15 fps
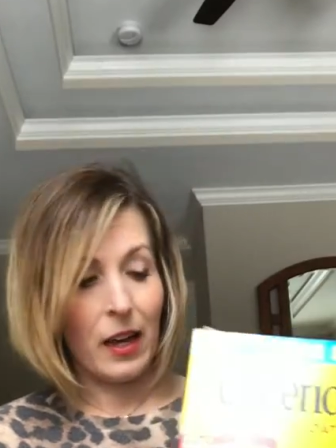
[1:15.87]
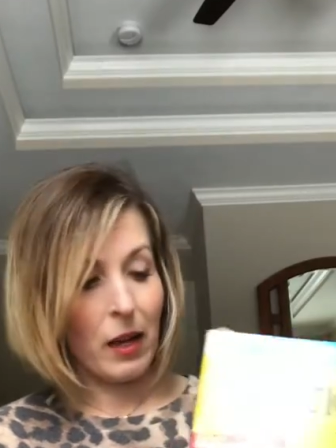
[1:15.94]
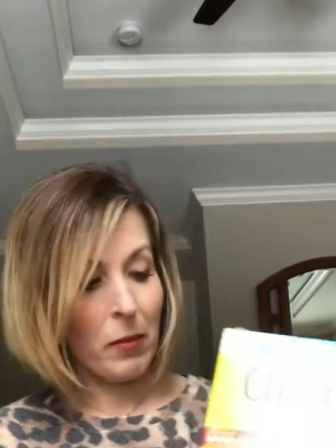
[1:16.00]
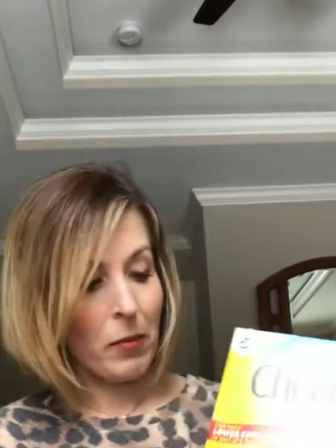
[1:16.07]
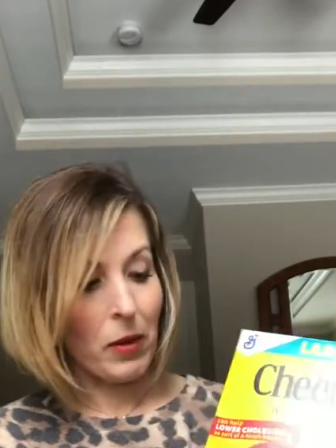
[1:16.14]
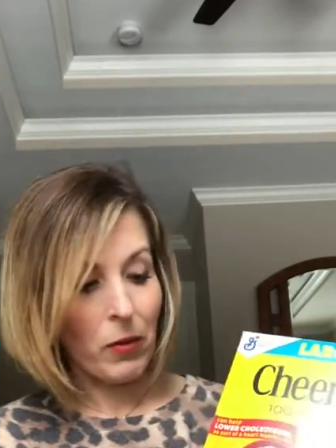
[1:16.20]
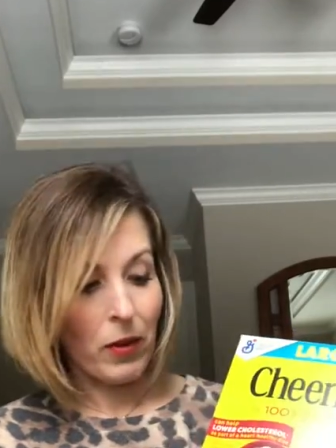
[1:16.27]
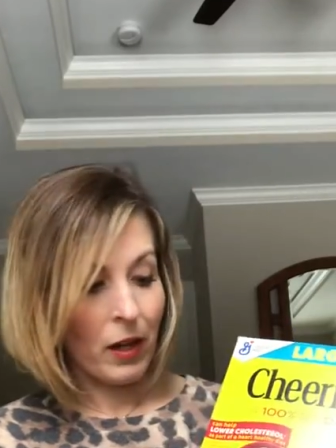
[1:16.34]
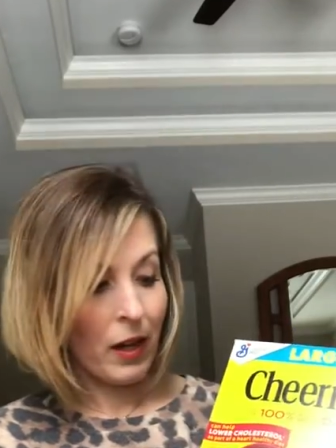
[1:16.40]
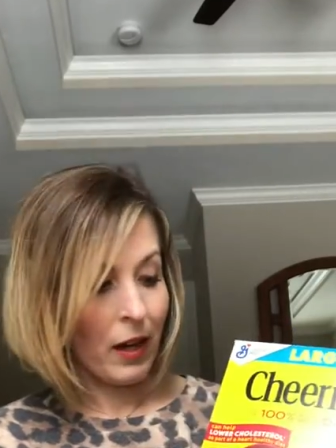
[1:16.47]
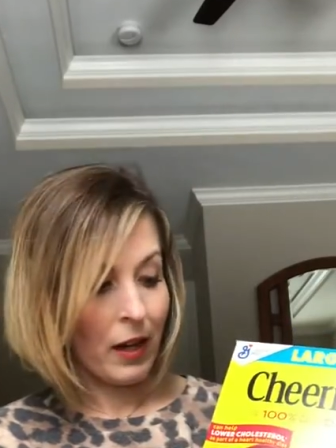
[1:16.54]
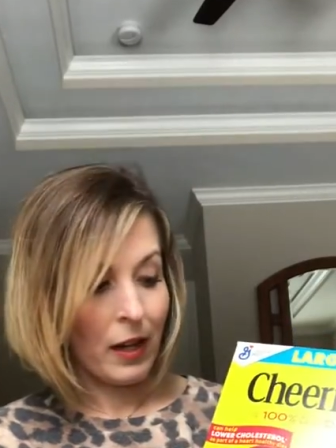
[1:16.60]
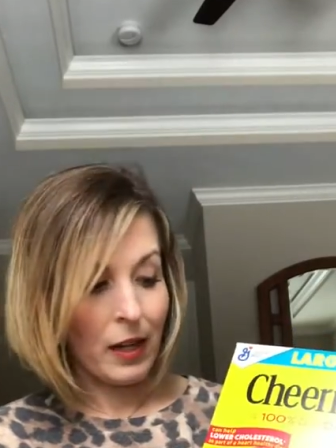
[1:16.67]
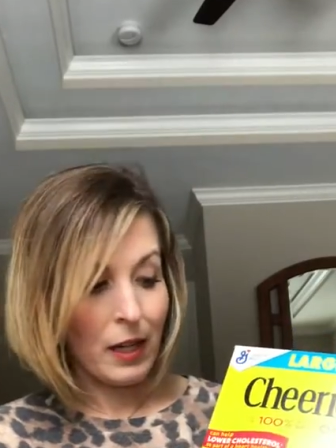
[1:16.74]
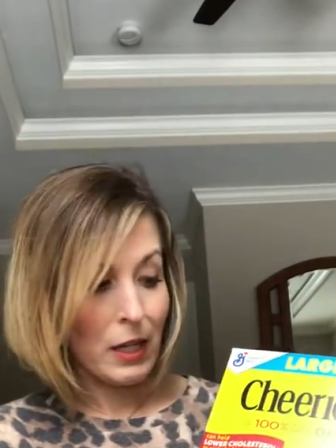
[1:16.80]
You can cut
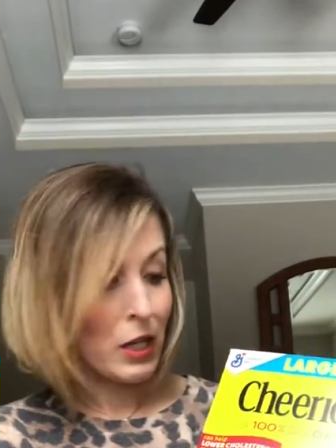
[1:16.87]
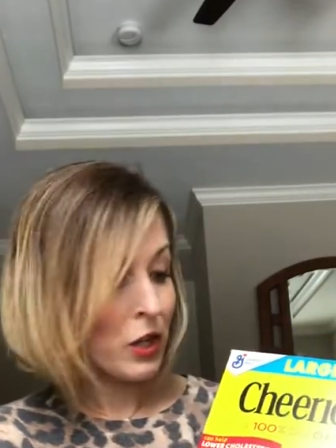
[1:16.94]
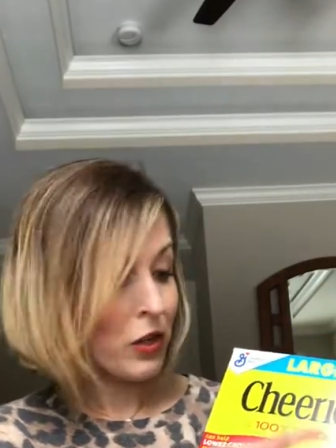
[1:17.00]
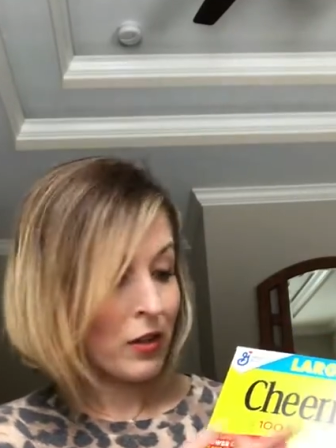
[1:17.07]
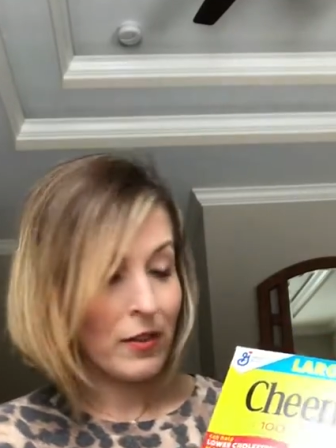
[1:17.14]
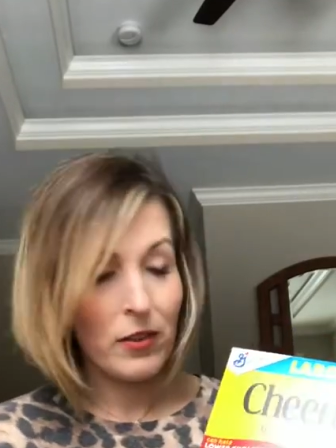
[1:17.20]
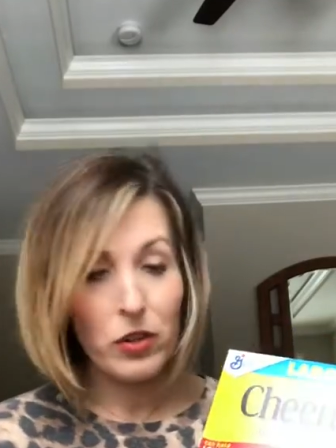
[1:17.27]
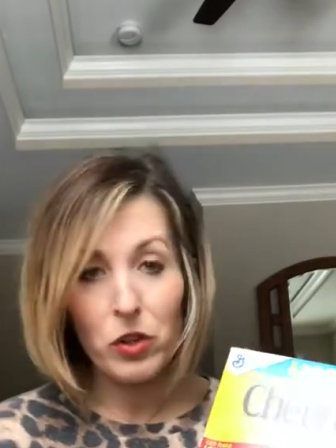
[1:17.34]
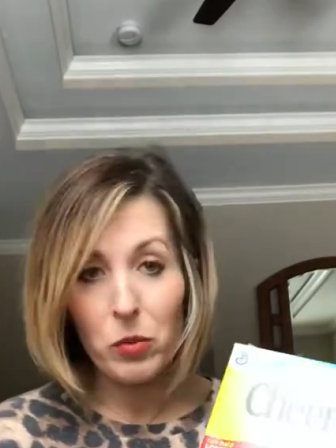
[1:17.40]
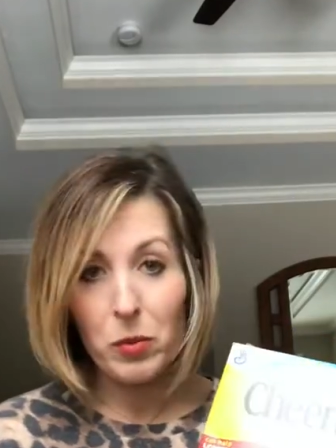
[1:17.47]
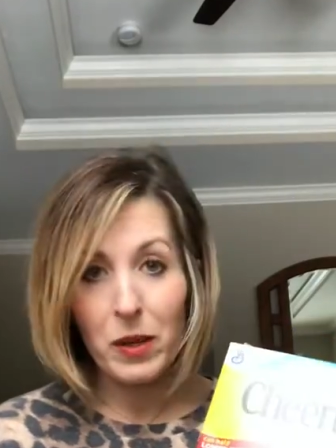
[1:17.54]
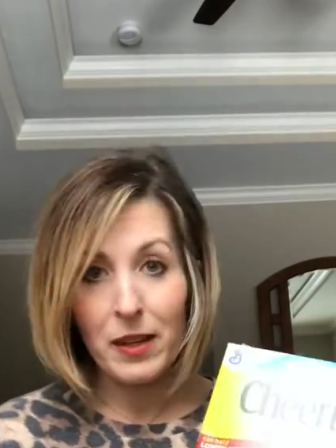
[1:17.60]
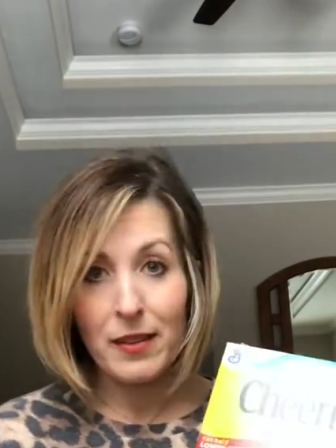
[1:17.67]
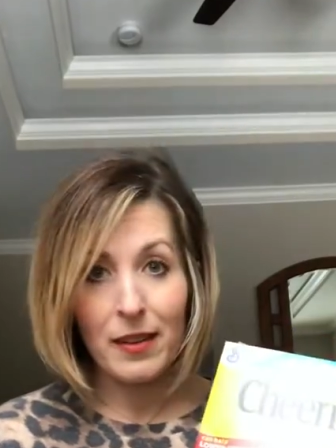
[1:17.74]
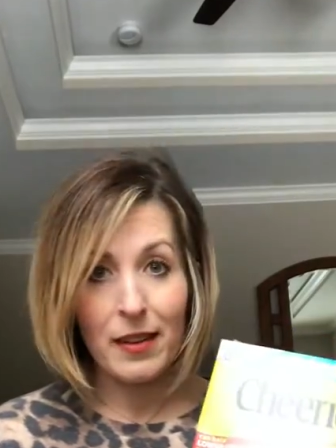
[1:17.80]
it into just 2
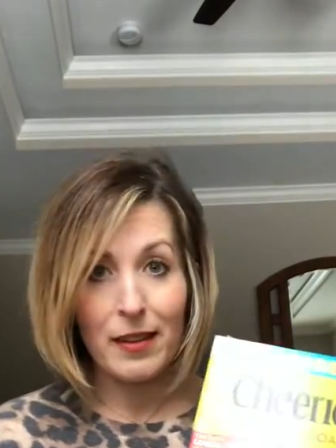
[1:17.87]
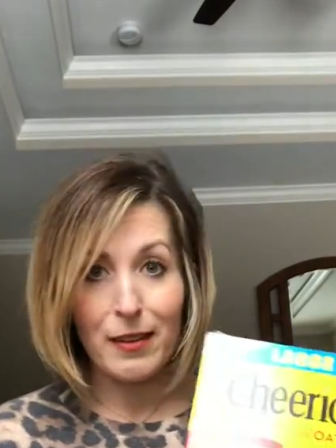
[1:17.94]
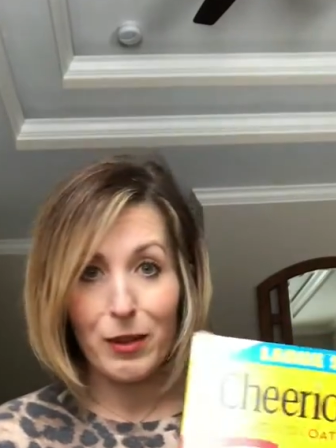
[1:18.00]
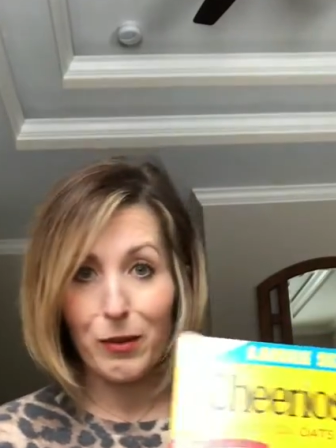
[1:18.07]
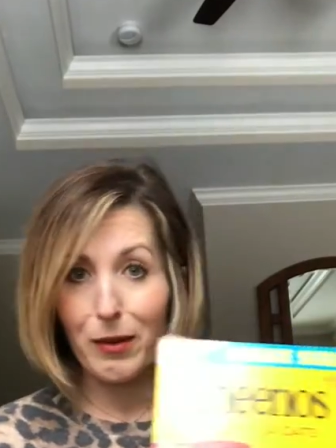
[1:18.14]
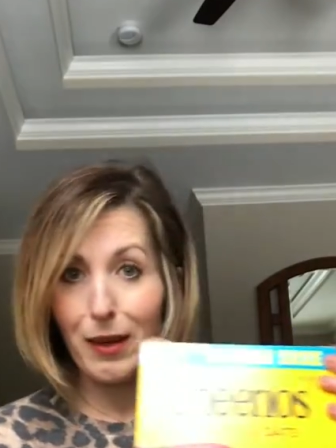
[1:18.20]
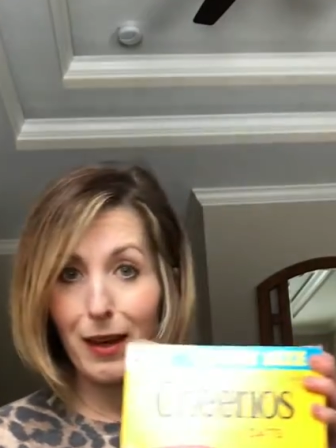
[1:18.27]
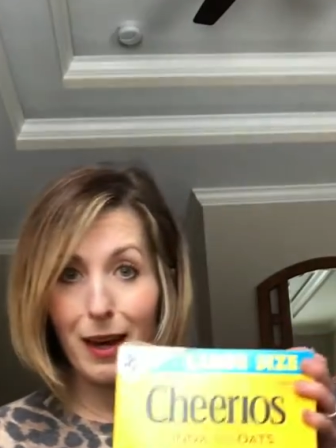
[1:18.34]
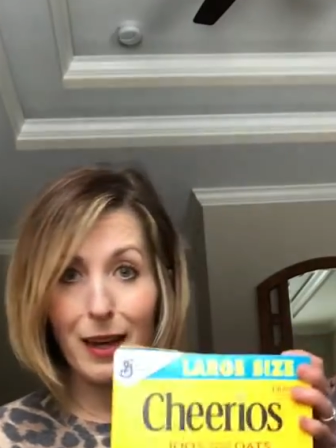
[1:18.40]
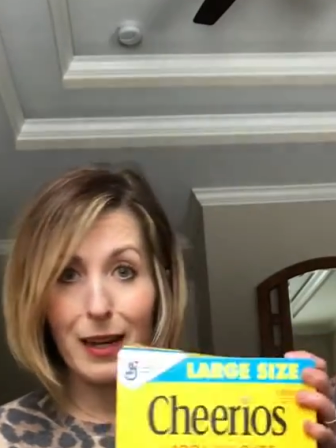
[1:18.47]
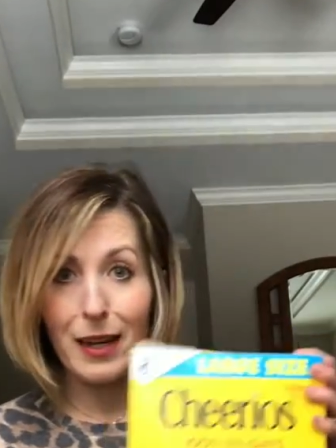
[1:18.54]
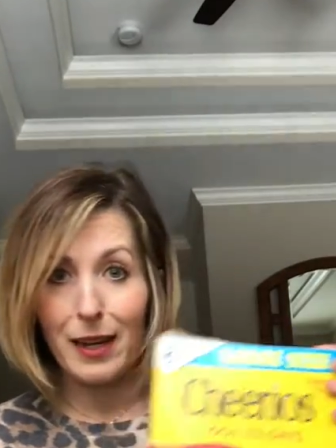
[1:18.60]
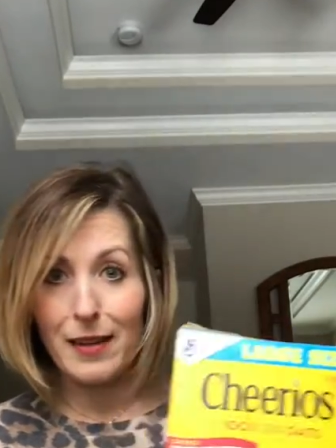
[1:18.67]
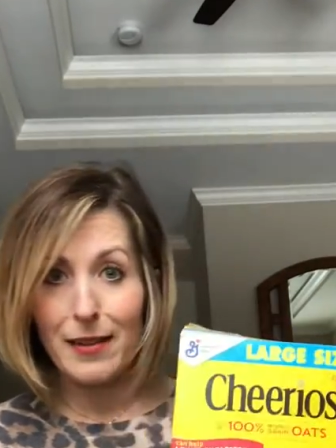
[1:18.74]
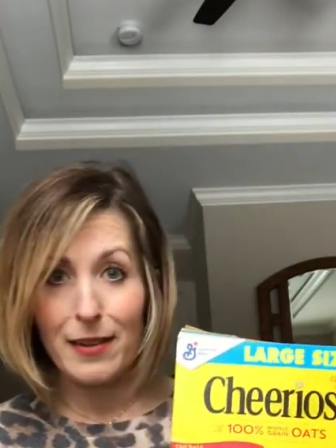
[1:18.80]
pieces. You can cut it
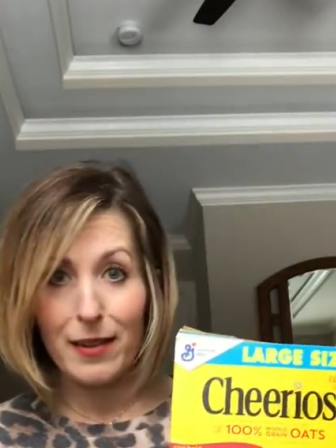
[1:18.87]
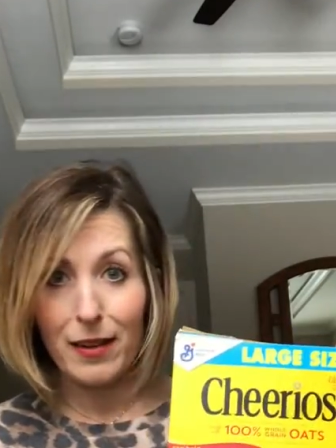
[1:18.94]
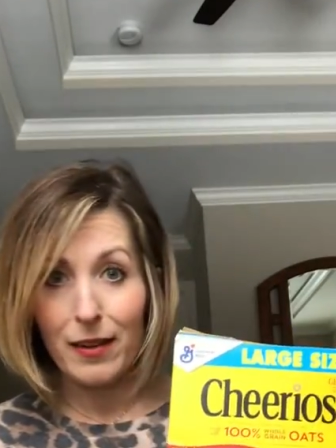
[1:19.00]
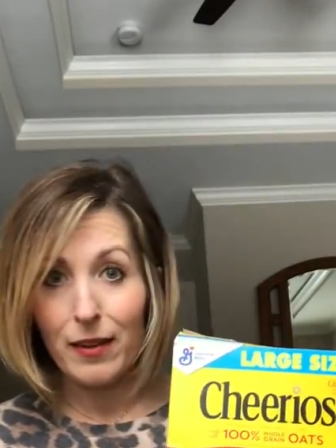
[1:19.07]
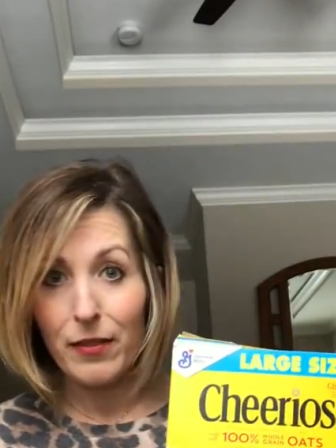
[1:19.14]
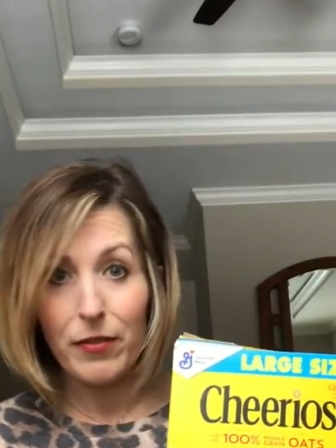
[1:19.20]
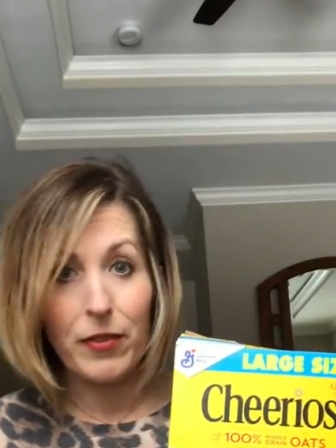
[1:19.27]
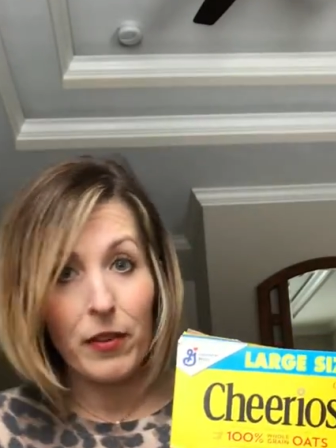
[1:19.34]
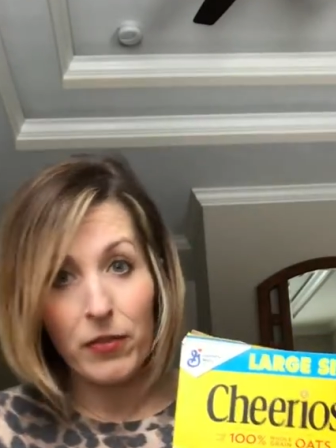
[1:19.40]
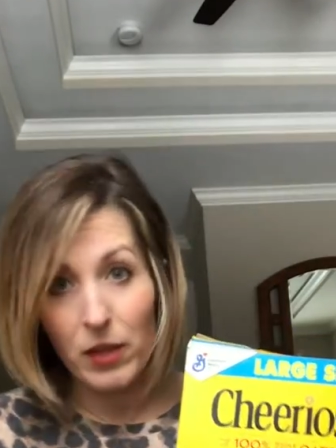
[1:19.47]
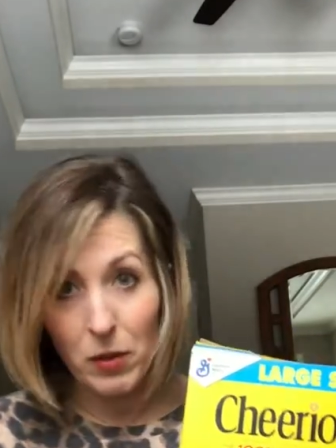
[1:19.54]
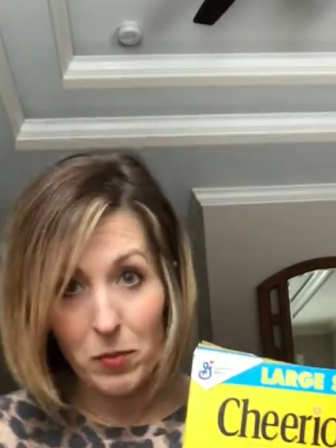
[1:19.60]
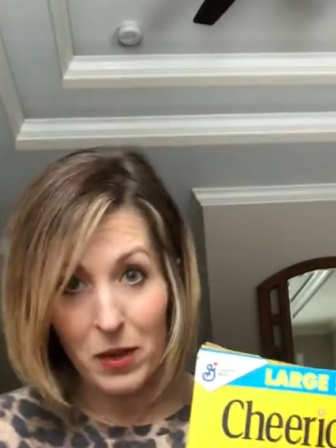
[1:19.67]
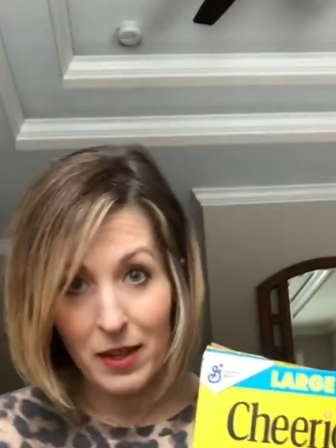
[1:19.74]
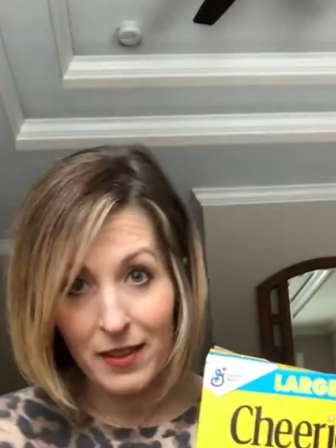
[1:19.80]
into 50
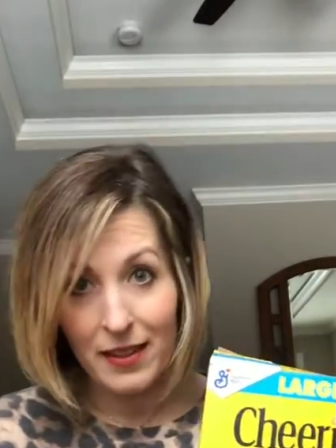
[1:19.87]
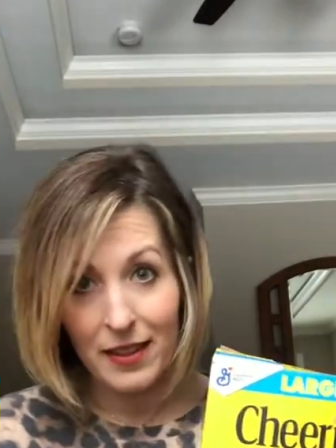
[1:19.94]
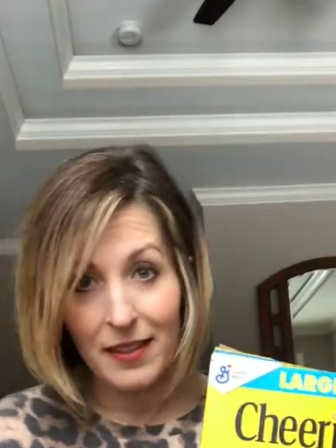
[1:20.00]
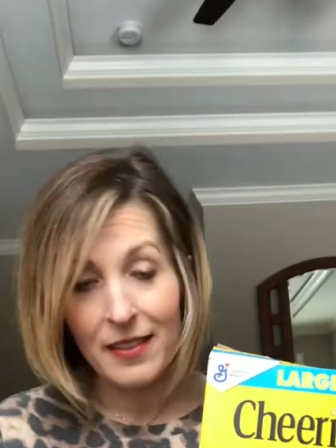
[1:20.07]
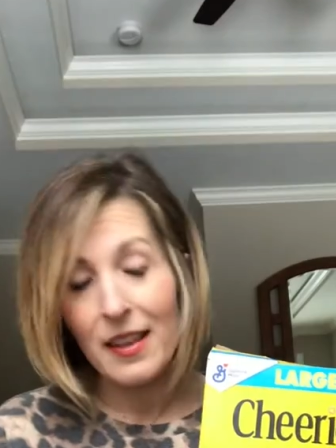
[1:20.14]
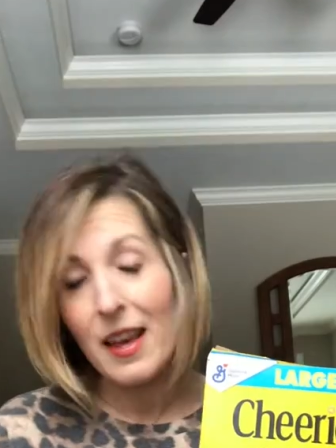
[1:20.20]
pieces,